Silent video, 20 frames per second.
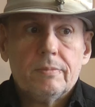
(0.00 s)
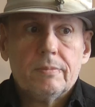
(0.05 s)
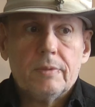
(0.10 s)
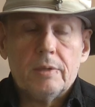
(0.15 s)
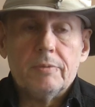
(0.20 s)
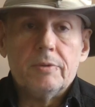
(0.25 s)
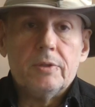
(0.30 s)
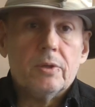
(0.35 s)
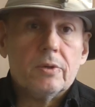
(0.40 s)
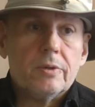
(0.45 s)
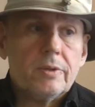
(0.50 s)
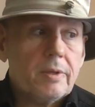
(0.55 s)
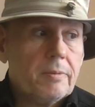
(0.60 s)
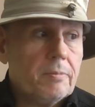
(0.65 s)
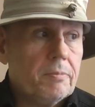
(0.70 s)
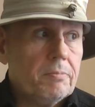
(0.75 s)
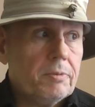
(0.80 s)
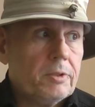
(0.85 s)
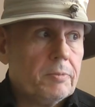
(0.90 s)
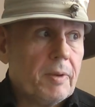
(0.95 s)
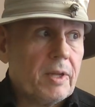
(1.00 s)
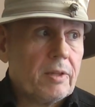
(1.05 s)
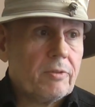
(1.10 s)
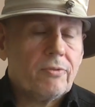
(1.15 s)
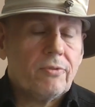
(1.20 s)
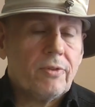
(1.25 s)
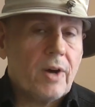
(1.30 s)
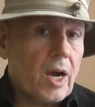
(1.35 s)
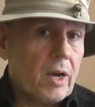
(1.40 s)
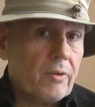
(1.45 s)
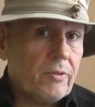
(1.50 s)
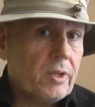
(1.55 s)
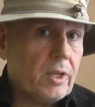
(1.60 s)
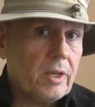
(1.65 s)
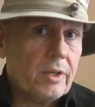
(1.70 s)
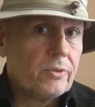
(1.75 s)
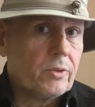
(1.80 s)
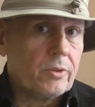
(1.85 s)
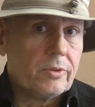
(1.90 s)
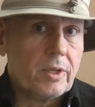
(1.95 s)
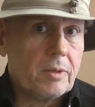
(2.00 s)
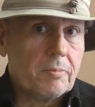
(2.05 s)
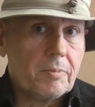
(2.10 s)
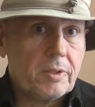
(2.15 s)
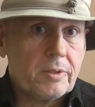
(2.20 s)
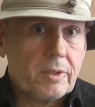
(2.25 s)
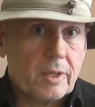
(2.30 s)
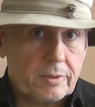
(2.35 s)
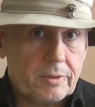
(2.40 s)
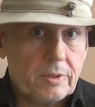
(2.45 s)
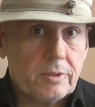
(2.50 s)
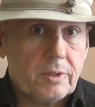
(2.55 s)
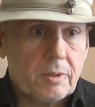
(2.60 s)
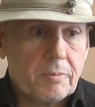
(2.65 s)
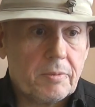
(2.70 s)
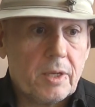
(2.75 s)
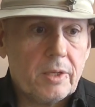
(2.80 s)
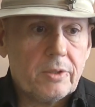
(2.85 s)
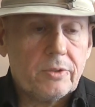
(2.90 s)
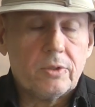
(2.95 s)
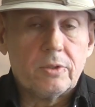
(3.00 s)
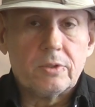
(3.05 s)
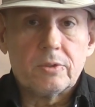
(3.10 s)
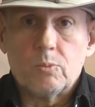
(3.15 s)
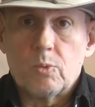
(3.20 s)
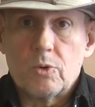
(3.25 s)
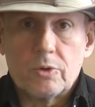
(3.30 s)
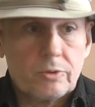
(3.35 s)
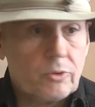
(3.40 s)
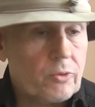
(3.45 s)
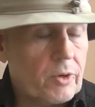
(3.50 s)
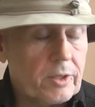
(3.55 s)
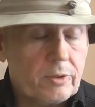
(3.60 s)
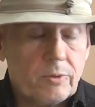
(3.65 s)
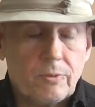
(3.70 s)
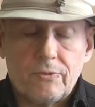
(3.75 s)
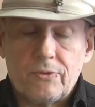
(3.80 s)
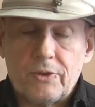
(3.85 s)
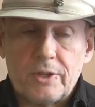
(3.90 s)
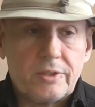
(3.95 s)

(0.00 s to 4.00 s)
Even though they spent 5 years or something like that in some cases, we're trying to